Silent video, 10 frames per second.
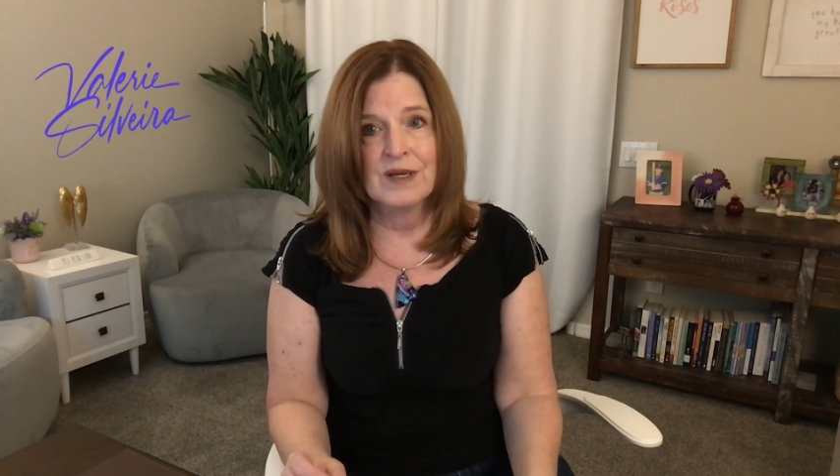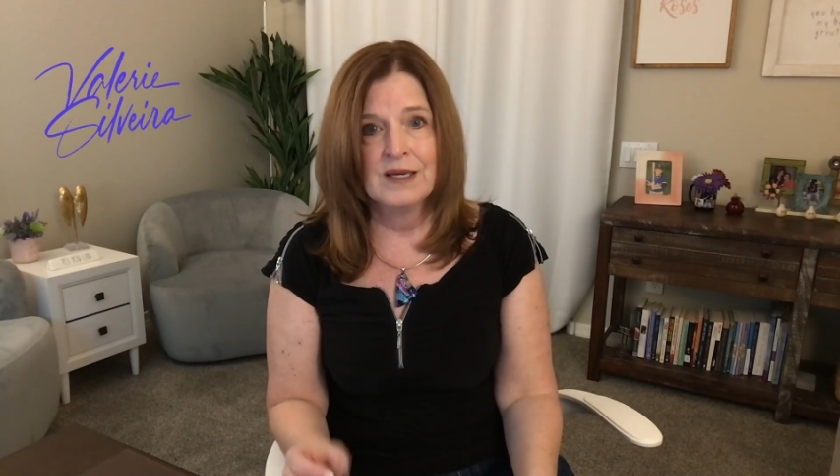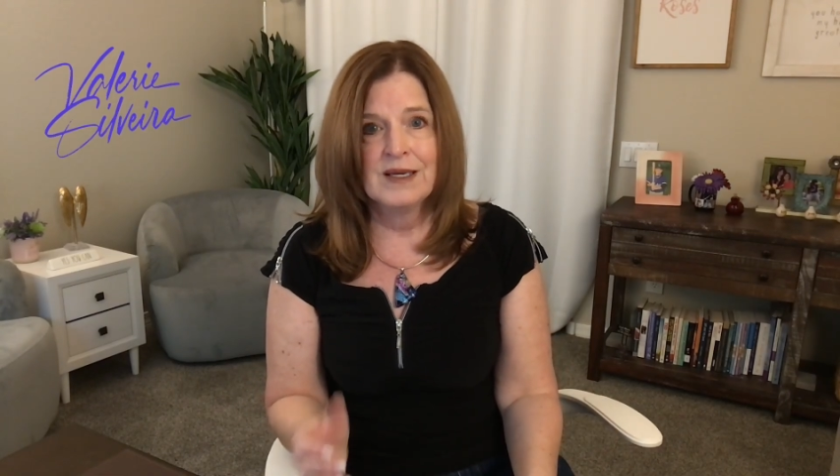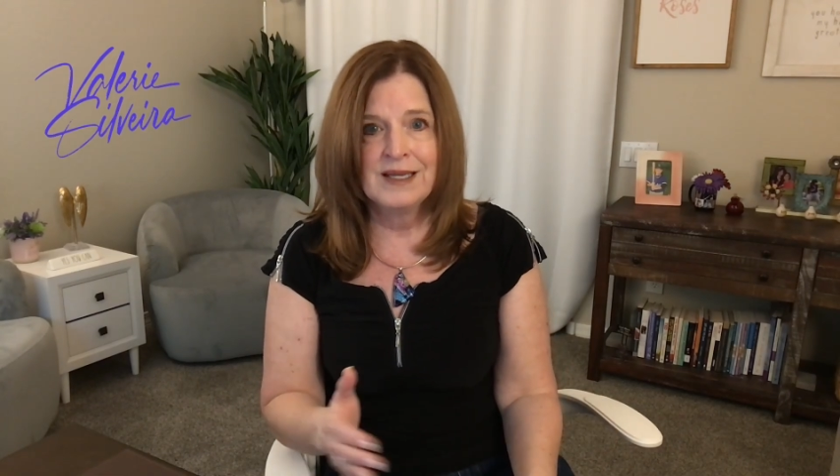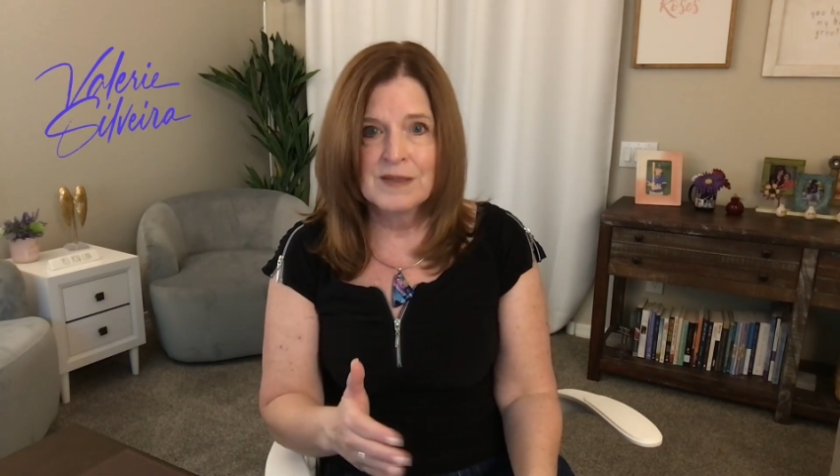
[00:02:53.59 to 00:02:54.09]

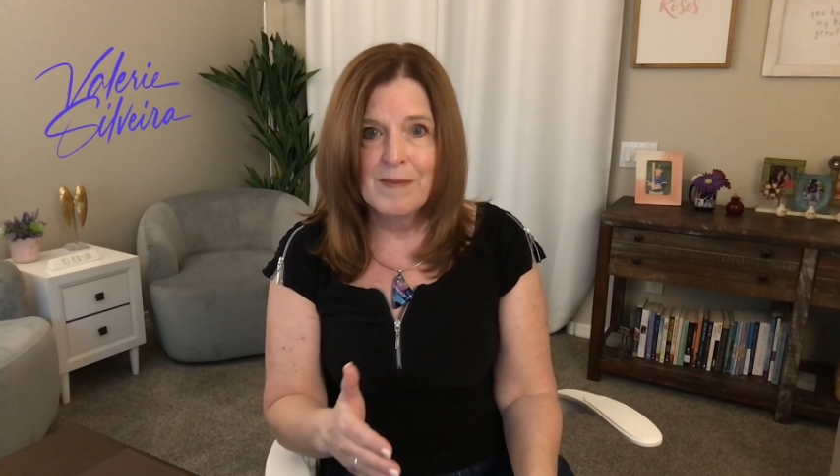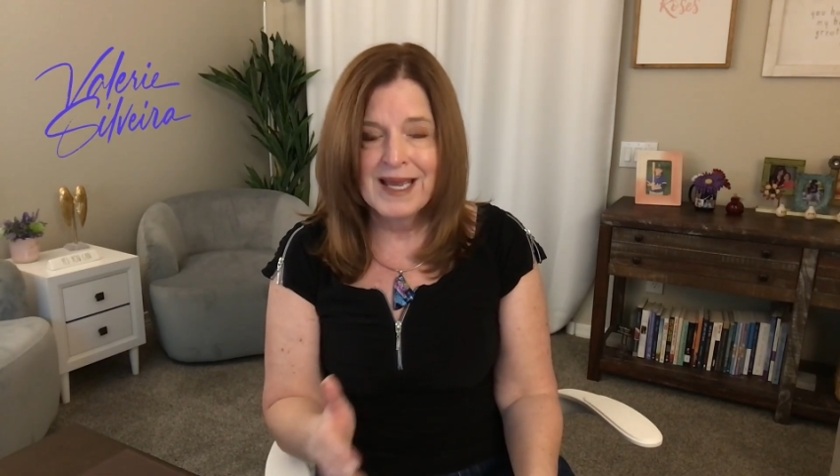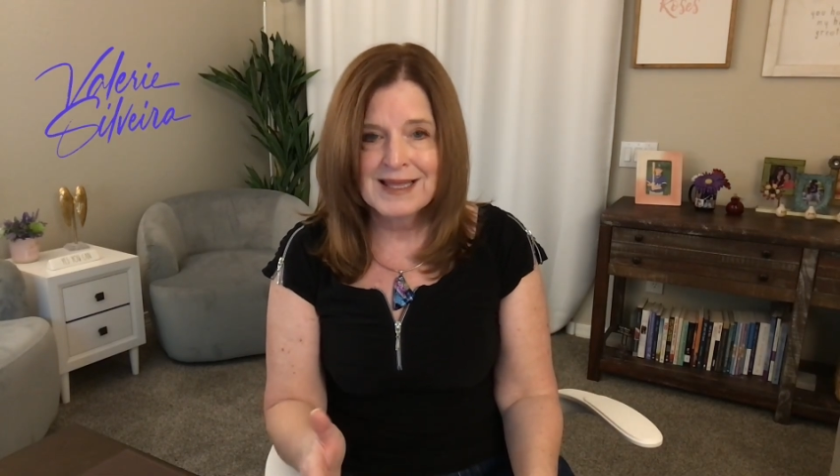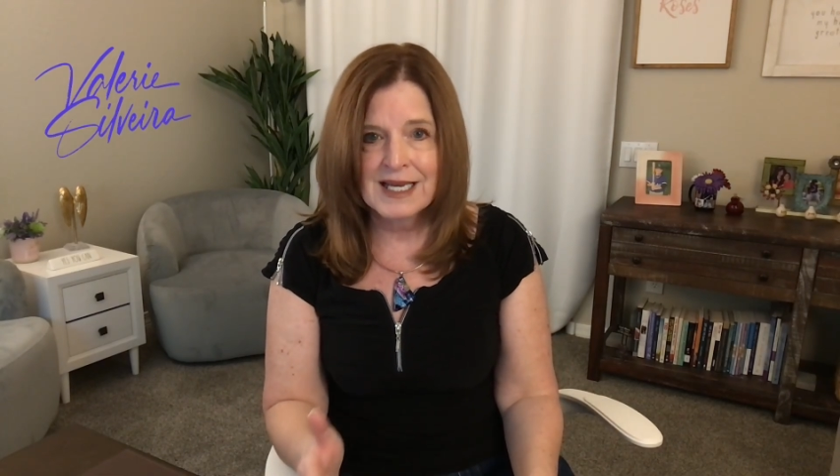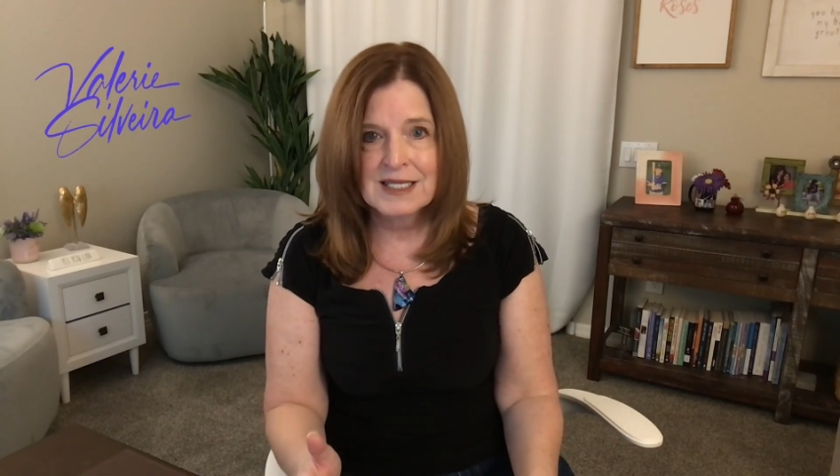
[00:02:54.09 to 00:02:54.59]
You need to make
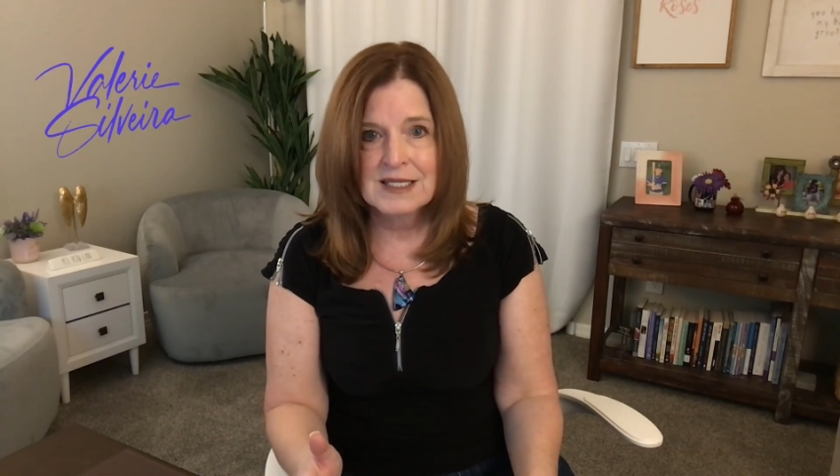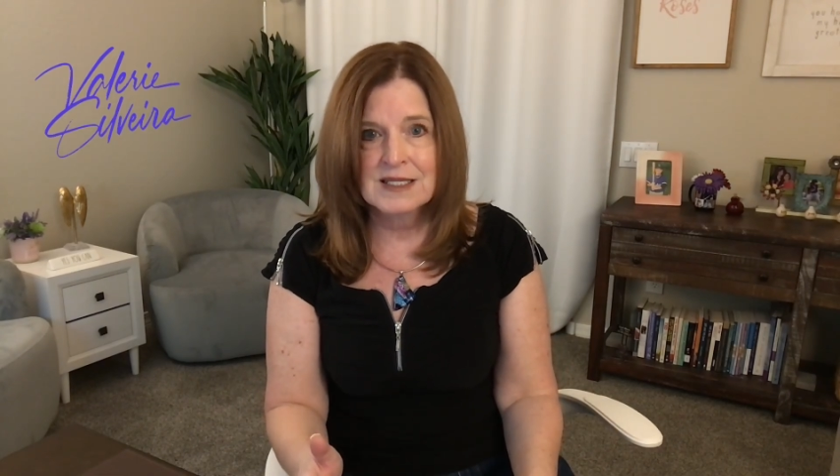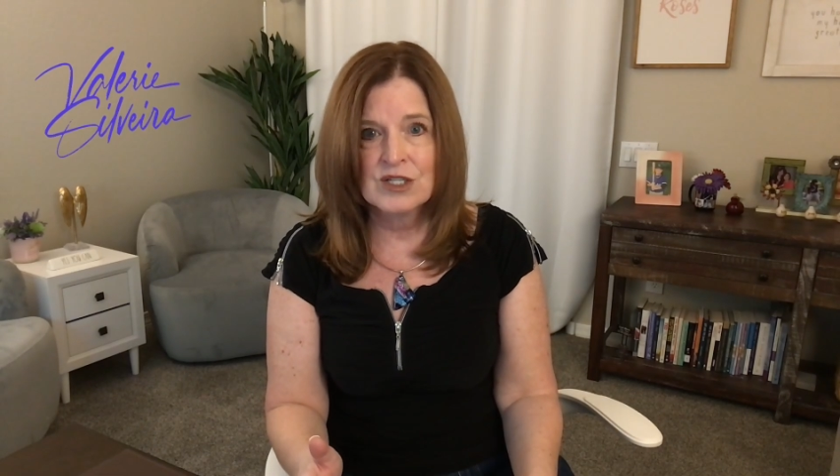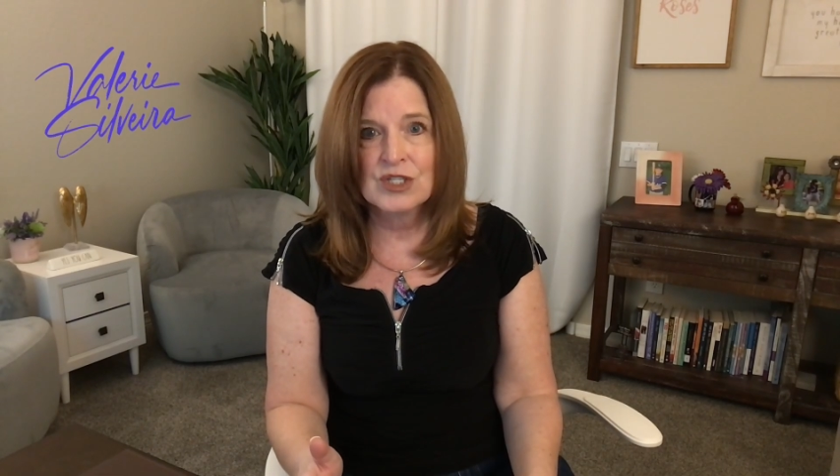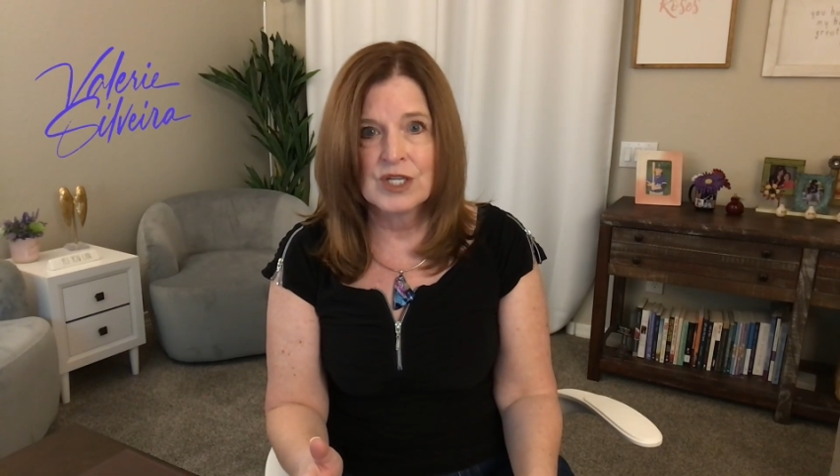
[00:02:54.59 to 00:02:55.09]
that
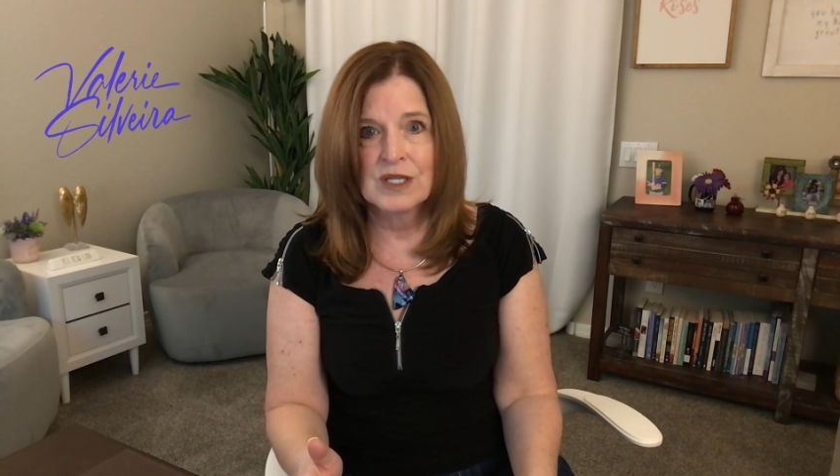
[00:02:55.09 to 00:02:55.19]
decision.